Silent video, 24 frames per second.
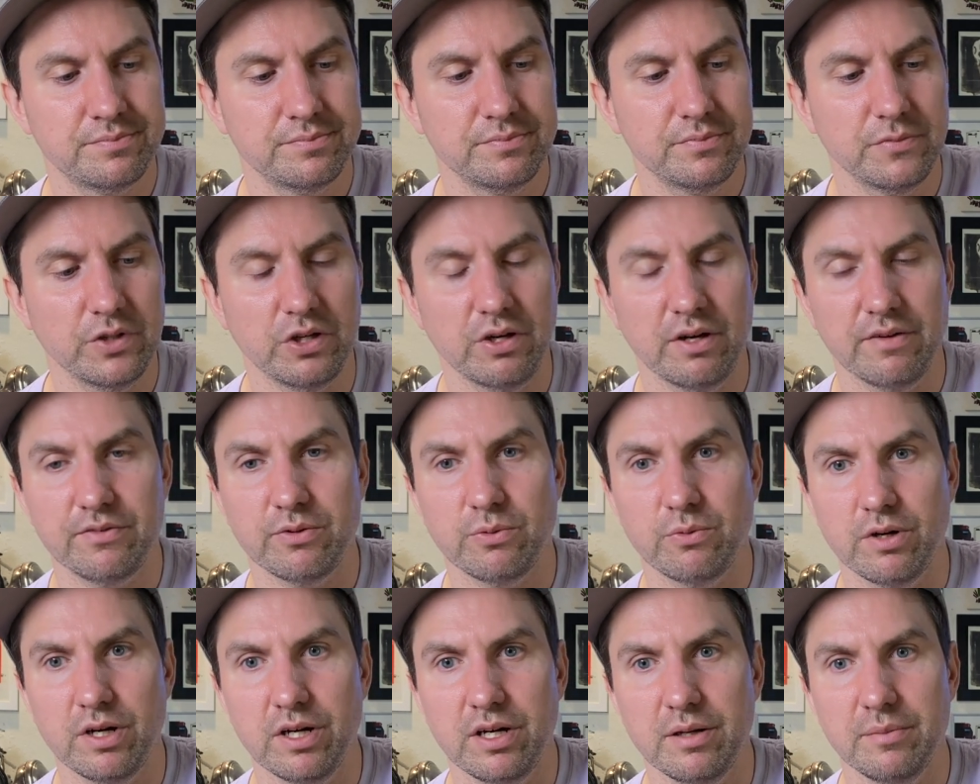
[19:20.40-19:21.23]
you don't have to
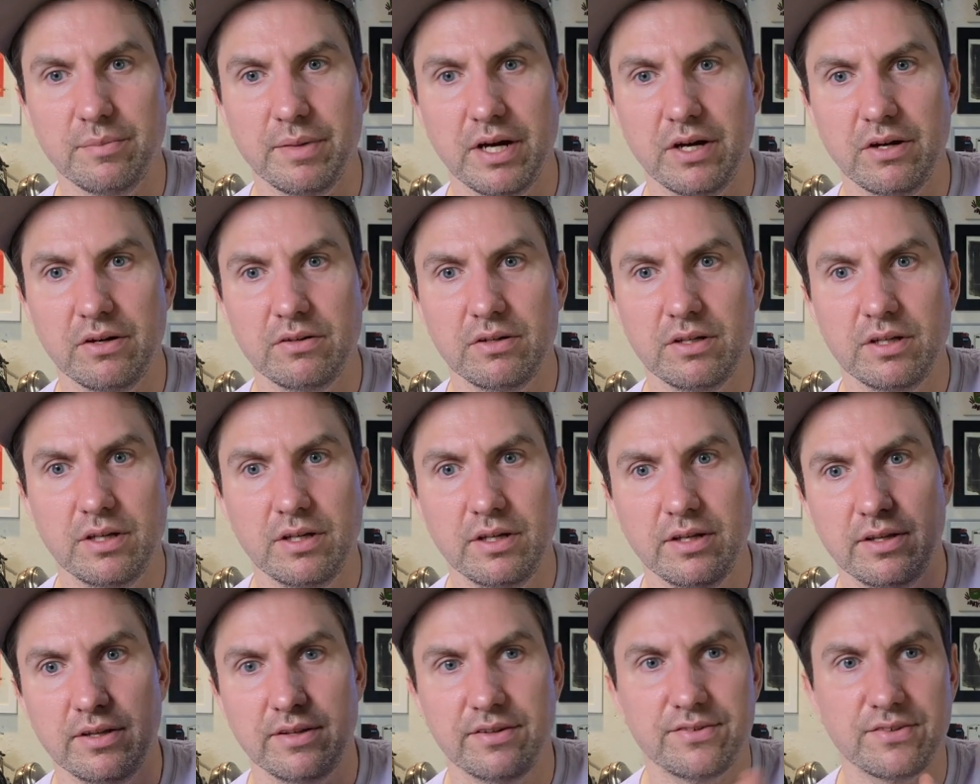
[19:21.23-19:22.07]
worry about
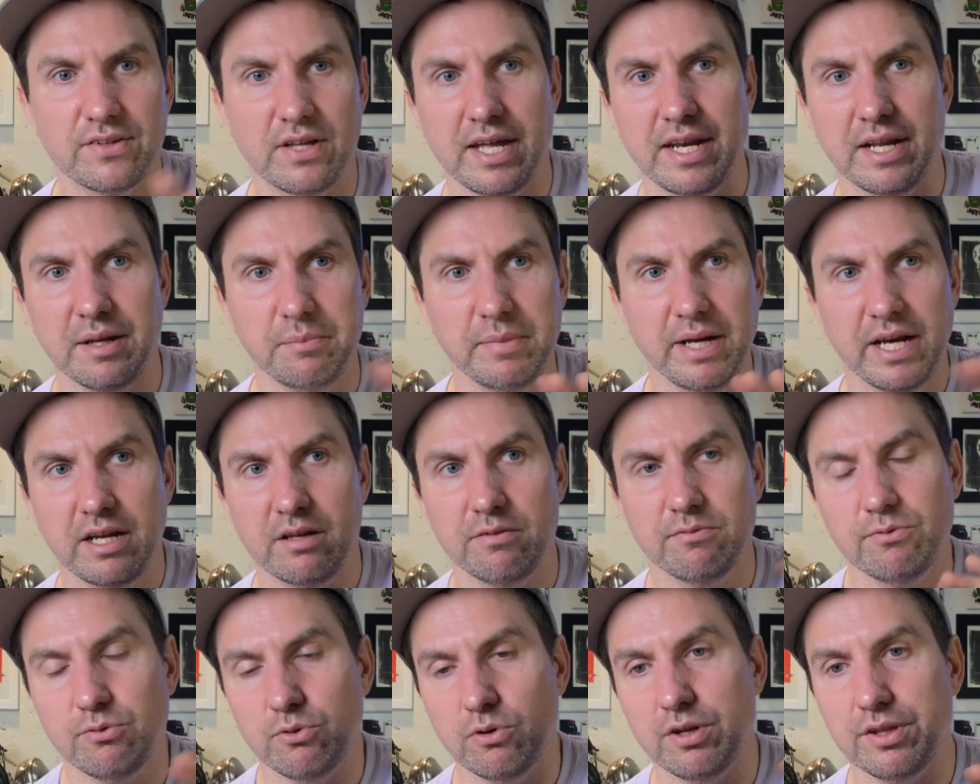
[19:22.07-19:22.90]
sliding back
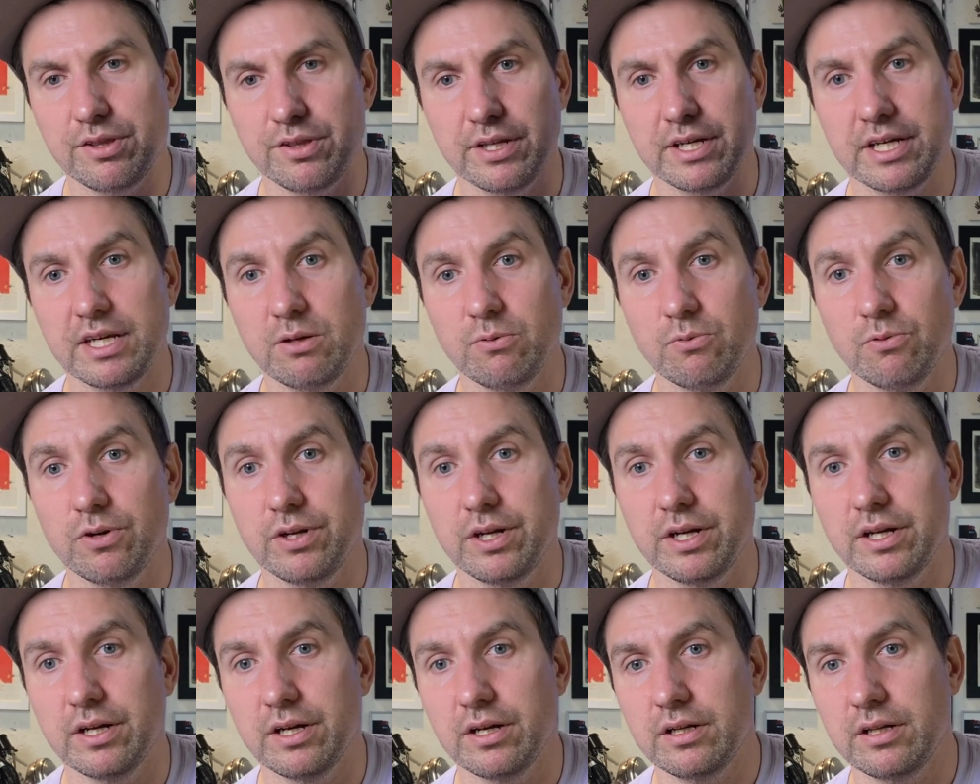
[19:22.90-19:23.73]
and forth like you would
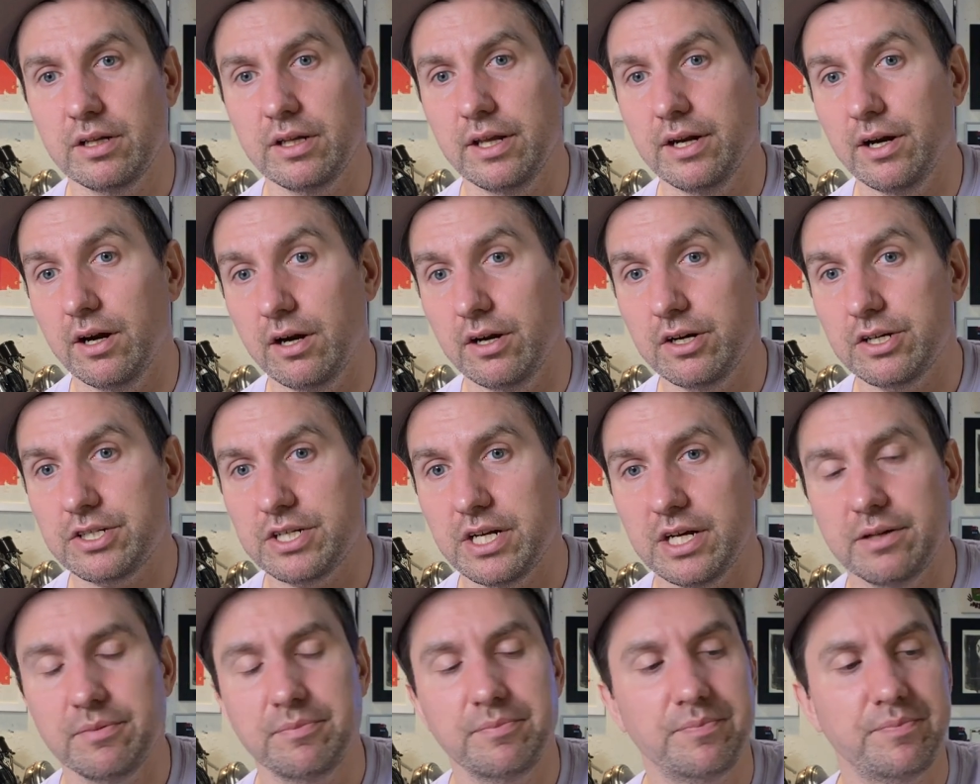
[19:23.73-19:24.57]
in a hard
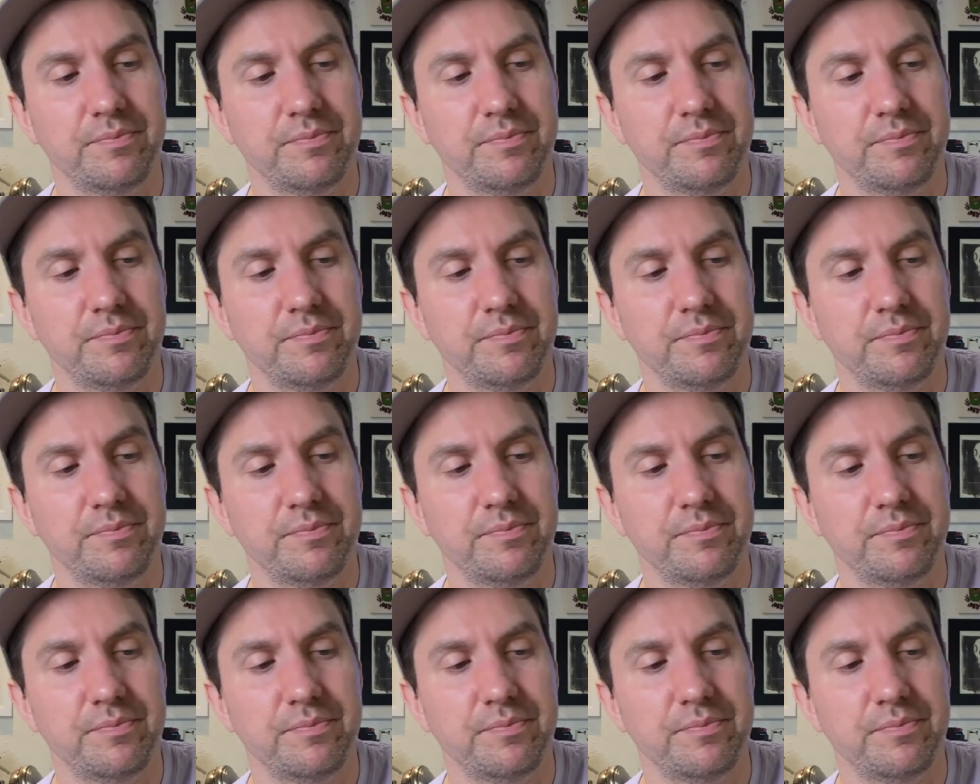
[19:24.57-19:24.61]
shell.